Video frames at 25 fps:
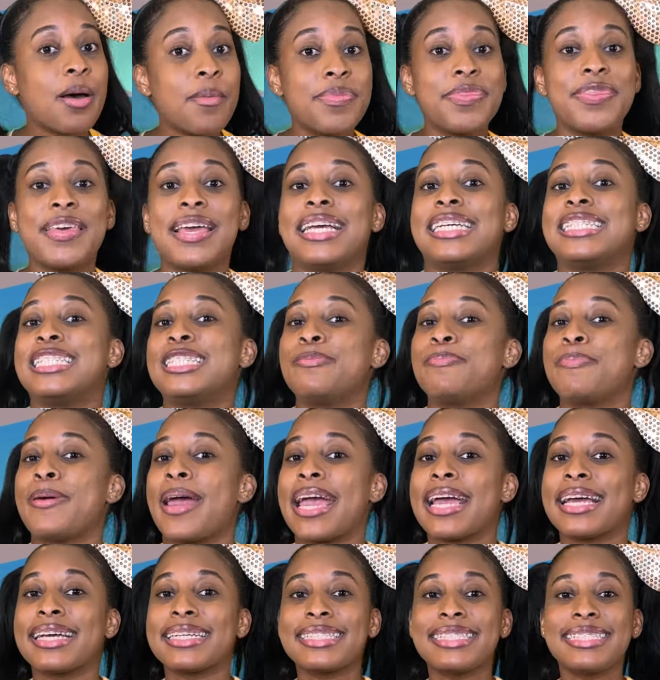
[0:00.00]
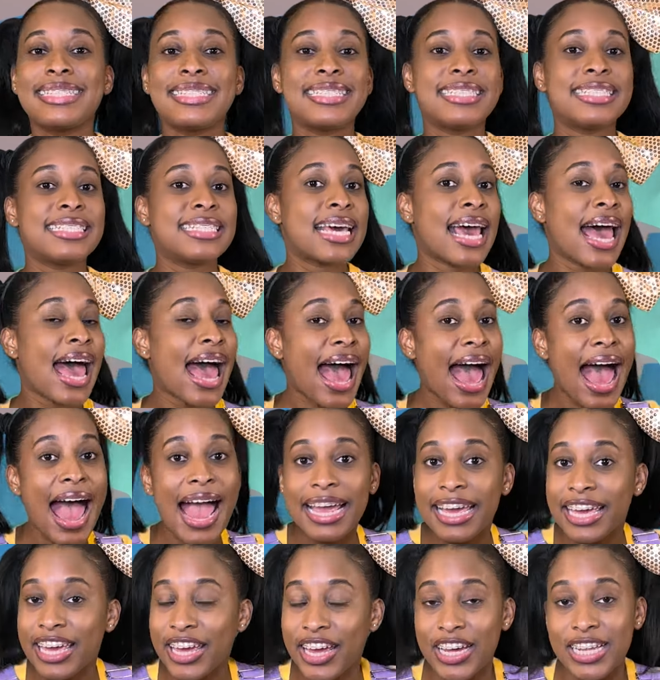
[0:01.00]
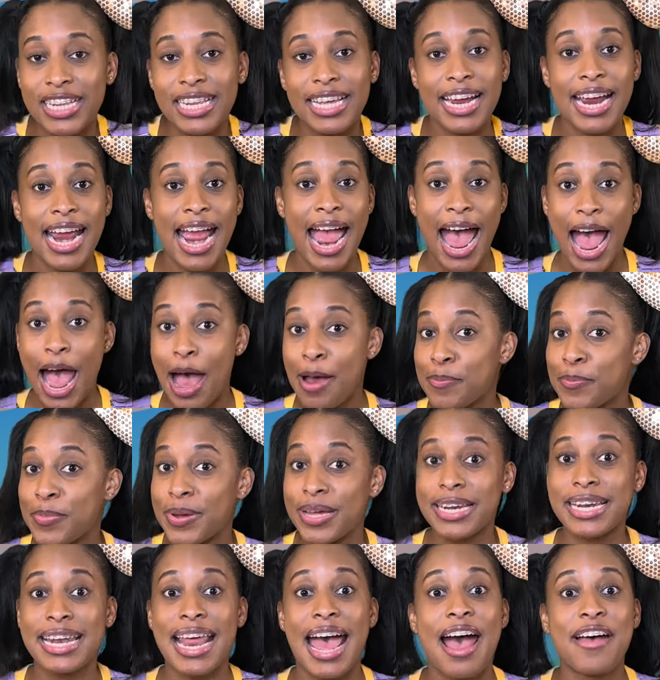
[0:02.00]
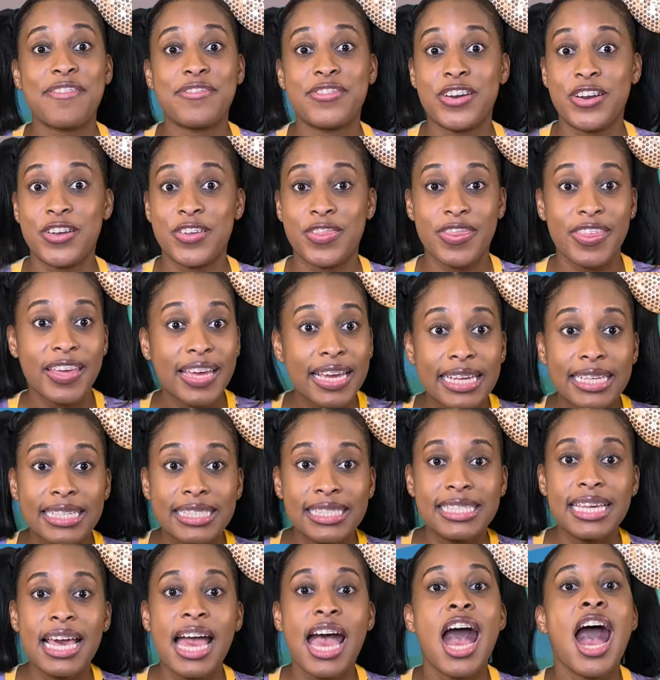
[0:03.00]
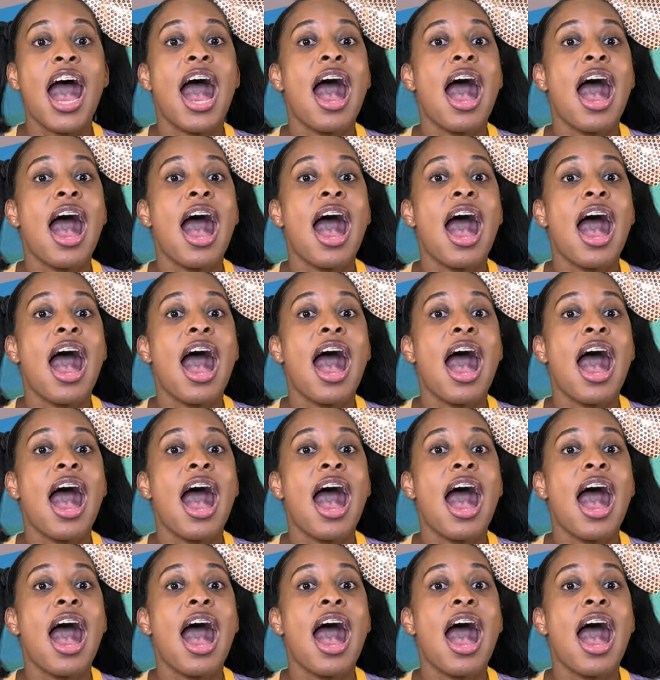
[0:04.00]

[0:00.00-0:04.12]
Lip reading: Something spectacular happened after this.